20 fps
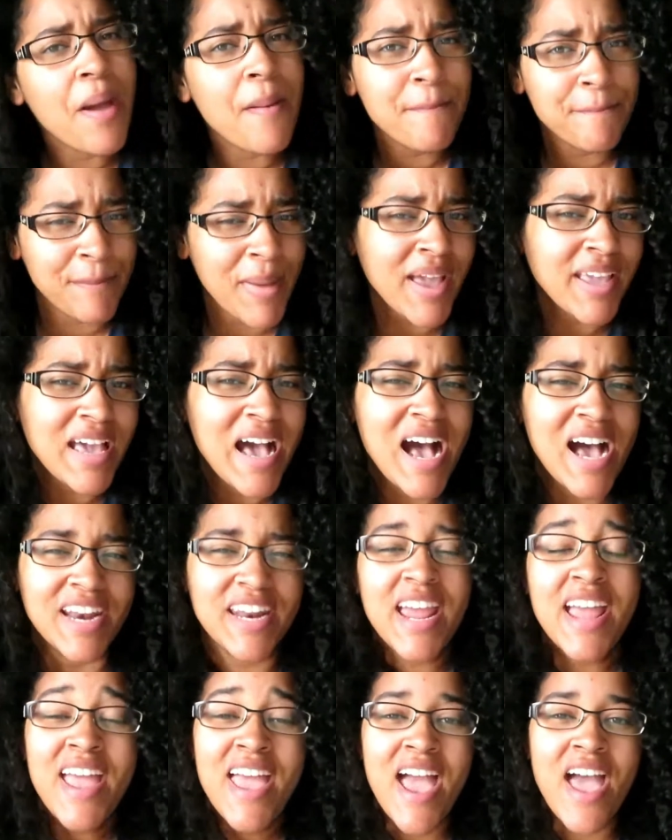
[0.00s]
My god,
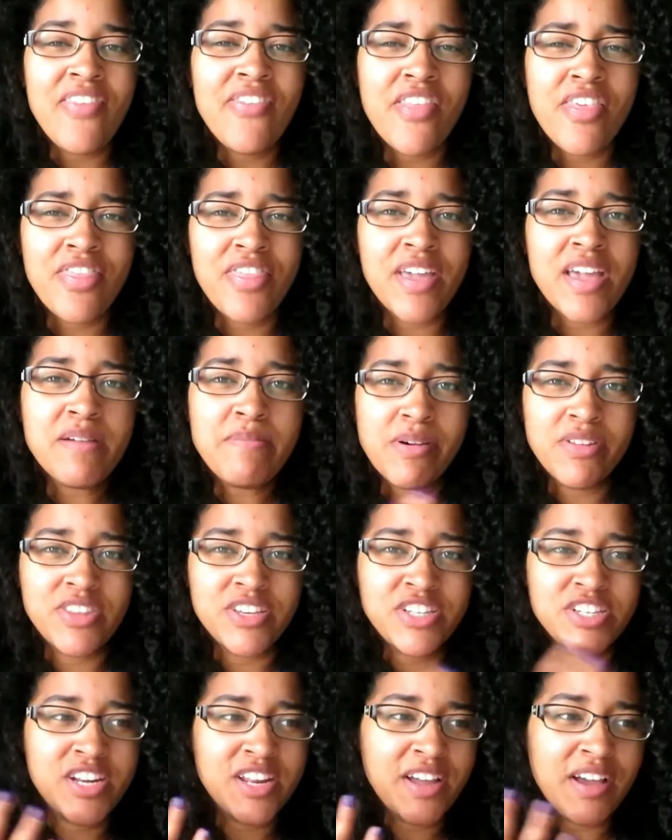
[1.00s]
and the thing about the
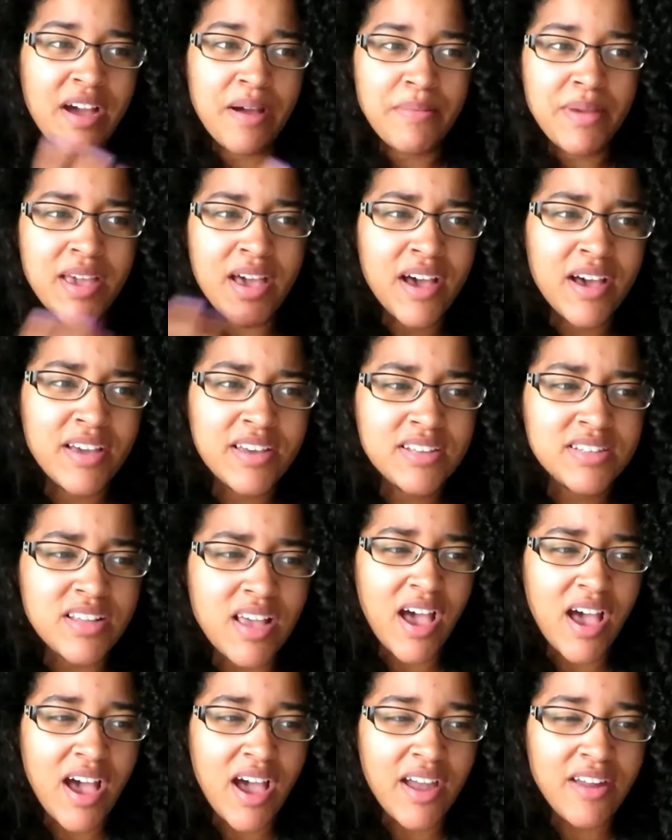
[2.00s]
Shinigami eyes,
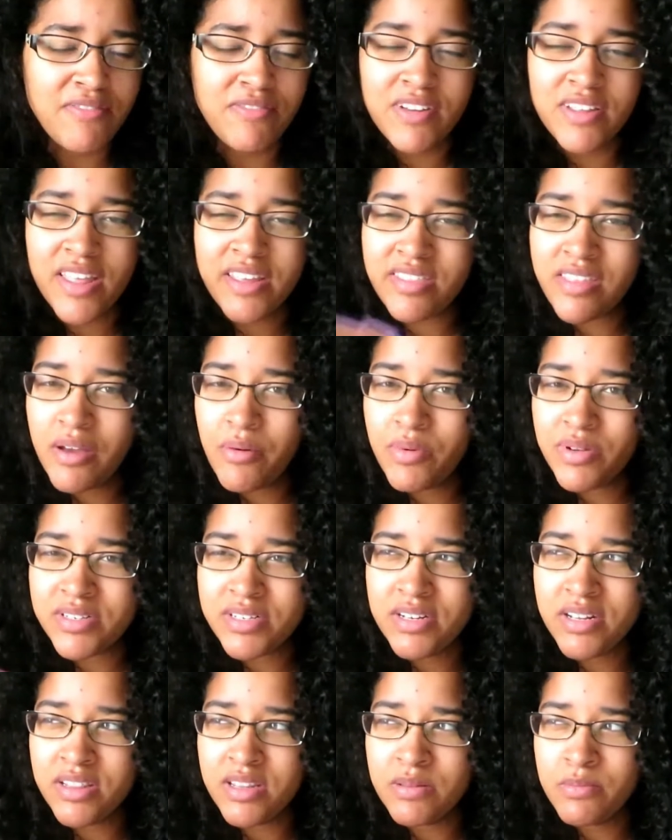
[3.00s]
I feel like that
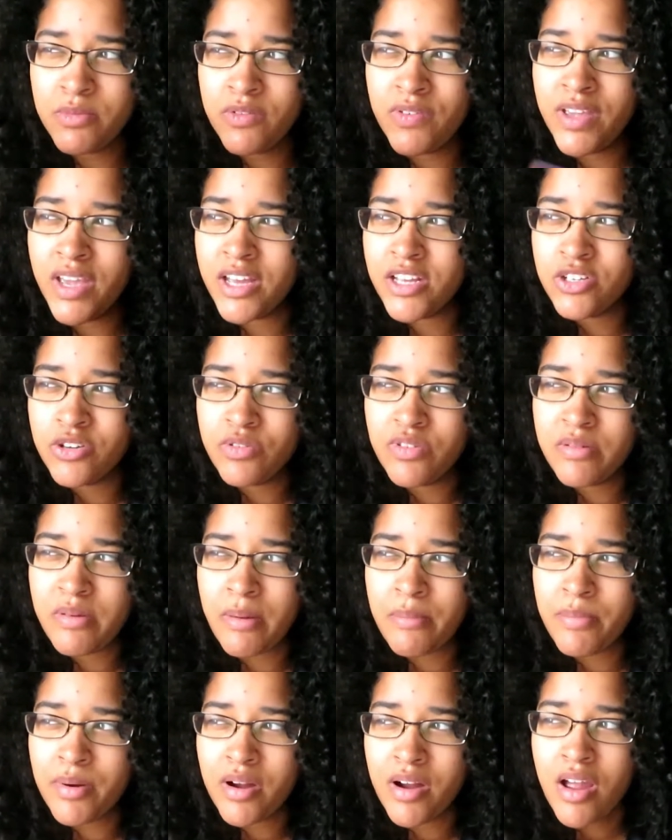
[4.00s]
wasn't in the movie, I don't
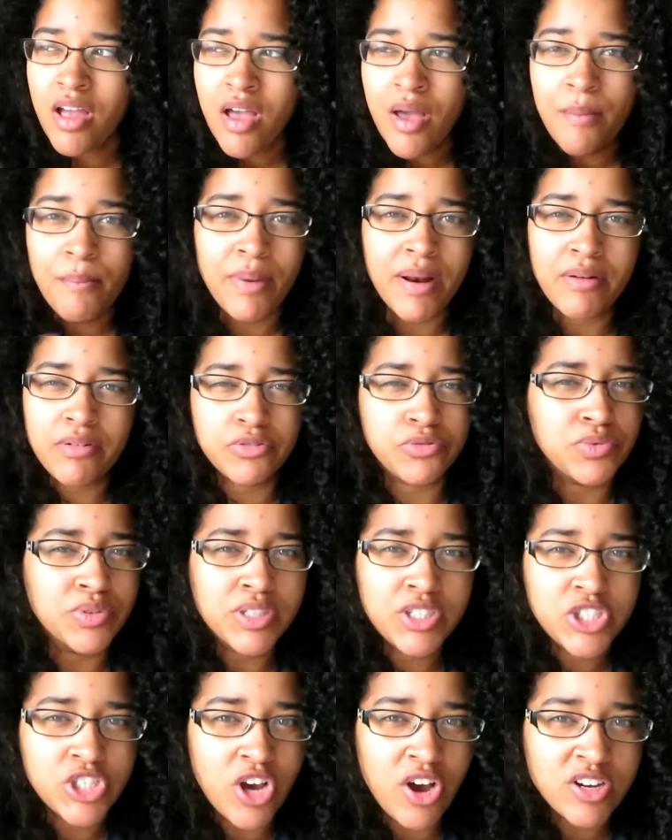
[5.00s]
remember, but I was
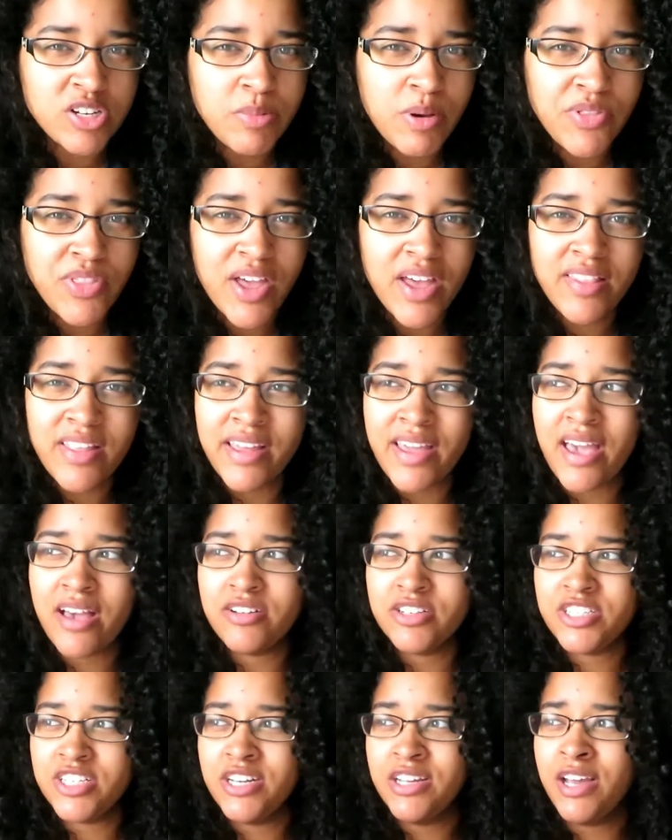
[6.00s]
really shocked about that, like how
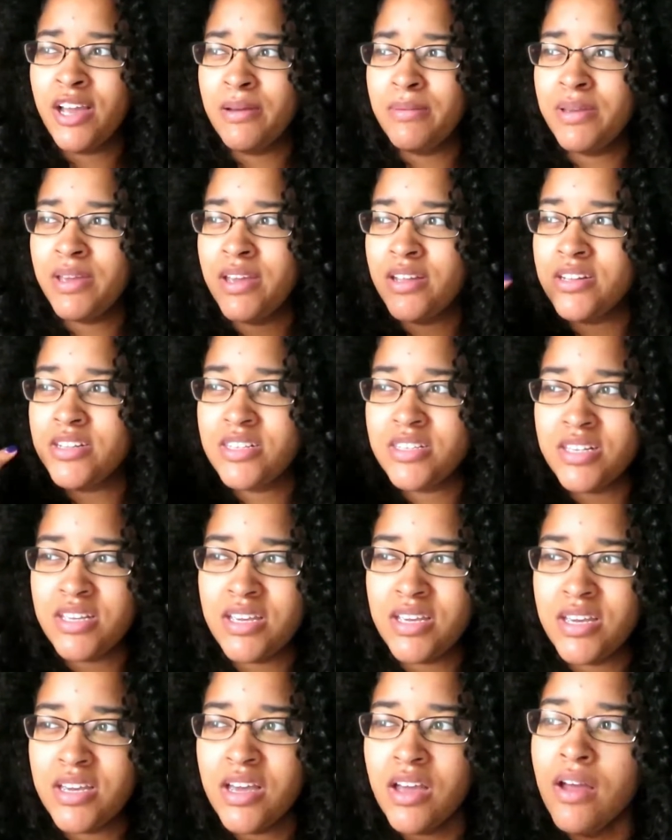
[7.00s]
Shinigami can
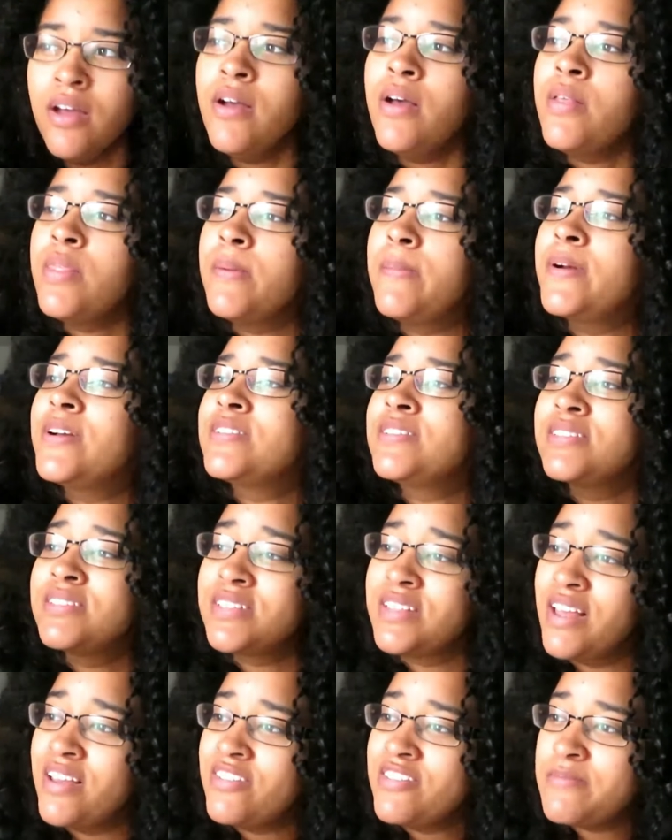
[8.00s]
see the person's
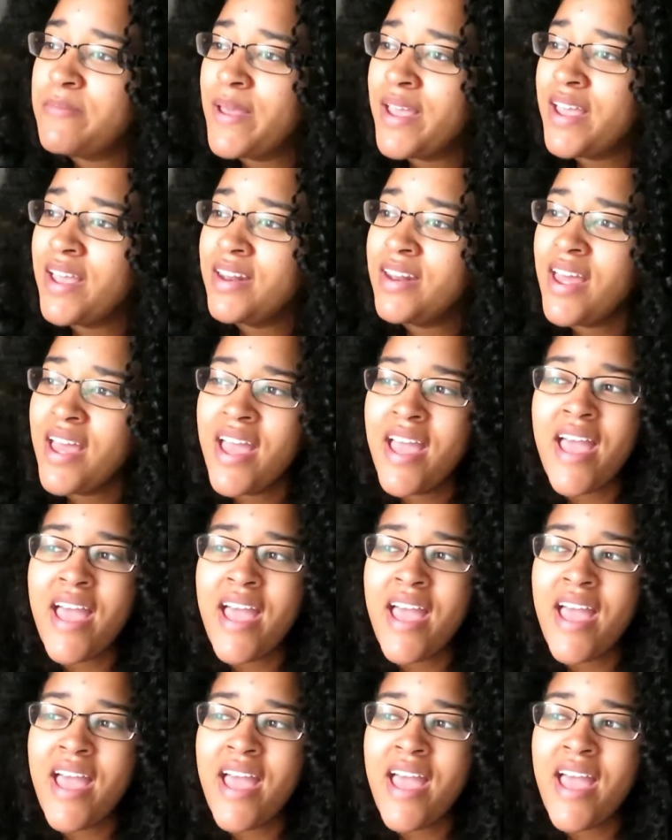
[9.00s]
lifespan